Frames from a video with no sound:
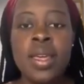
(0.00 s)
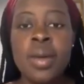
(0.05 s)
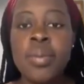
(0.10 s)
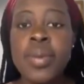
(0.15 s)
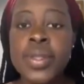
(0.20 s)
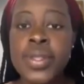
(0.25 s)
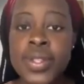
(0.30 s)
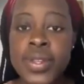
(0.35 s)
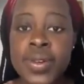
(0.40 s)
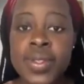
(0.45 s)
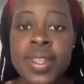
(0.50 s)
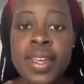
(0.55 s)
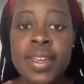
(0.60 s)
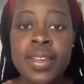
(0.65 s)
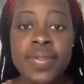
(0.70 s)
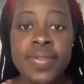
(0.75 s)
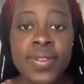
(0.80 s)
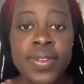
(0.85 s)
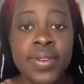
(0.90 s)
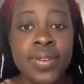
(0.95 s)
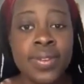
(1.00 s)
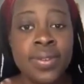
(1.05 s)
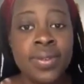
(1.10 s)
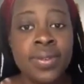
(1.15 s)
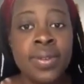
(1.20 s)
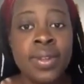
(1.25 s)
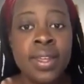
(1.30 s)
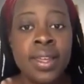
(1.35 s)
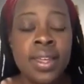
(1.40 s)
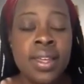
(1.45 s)
But know that if
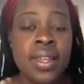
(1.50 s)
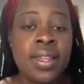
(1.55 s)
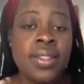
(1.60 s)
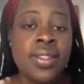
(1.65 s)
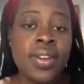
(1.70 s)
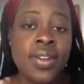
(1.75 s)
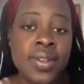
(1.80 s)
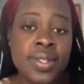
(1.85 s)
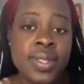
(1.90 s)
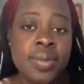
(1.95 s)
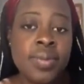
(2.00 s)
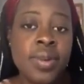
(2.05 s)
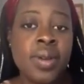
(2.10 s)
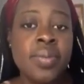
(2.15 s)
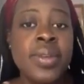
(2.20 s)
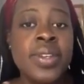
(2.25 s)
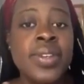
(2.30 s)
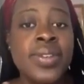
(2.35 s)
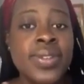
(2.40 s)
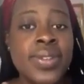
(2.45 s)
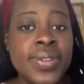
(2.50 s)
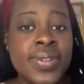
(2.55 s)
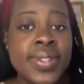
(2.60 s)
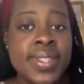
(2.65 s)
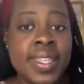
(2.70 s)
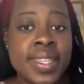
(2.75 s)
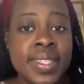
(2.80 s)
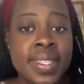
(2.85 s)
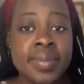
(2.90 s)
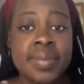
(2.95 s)
you, there is a moment you do
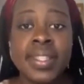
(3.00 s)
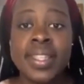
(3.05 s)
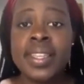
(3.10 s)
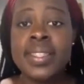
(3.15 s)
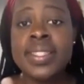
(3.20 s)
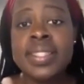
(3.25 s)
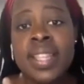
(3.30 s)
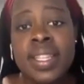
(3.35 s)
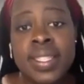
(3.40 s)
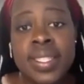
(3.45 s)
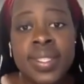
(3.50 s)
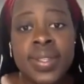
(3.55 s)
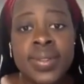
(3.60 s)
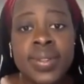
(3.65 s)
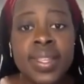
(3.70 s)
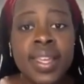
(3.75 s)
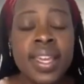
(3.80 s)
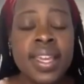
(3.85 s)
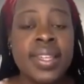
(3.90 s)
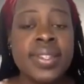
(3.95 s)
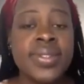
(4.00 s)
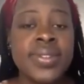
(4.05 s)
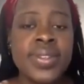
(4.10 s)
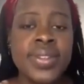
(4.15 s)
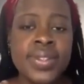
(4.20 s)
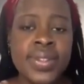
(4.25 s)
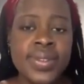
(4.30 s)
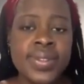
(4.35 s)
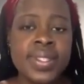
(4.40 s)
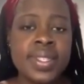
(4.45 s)
say something that's not so nice or
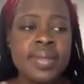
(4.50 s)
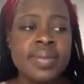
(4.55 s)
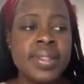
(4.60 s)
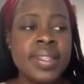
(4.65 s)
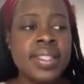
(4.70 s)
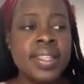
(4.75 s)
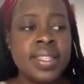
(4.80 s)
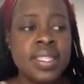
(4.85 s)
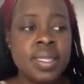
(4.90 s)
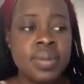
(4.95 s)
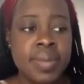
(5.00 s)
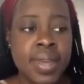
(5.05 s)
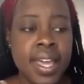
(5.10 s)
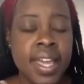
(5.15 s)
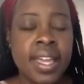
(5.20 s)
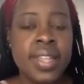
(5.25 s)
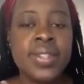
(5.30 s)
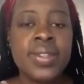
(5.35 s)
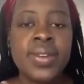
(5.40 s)
you do something that's bad,